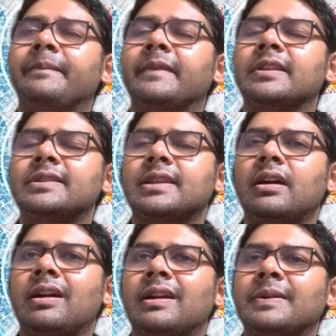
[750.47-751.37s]

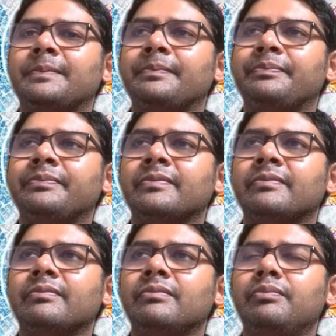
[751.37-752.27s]
star.
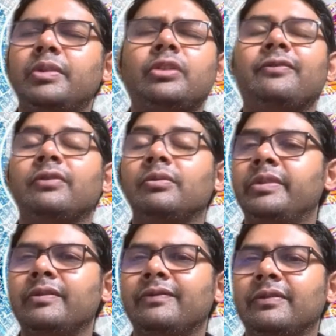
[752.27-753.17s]
Beautiful
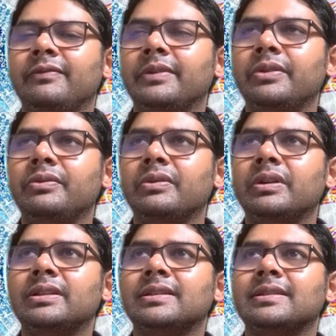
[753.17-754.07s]
view.
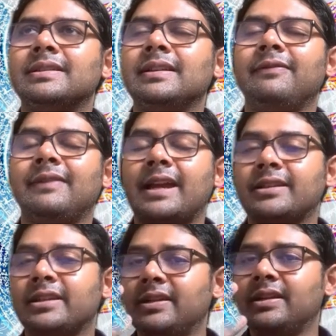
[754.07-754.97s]
It's still
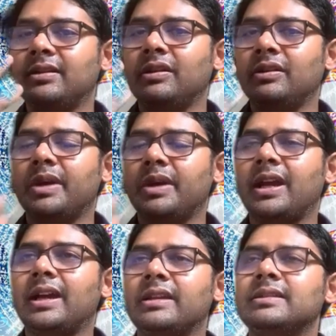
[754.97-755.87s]
flashing on
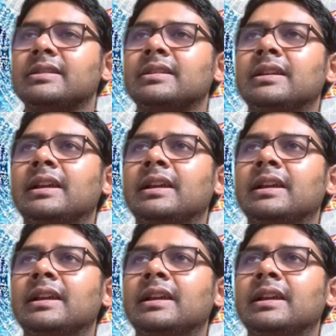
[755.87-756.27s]
my eyes,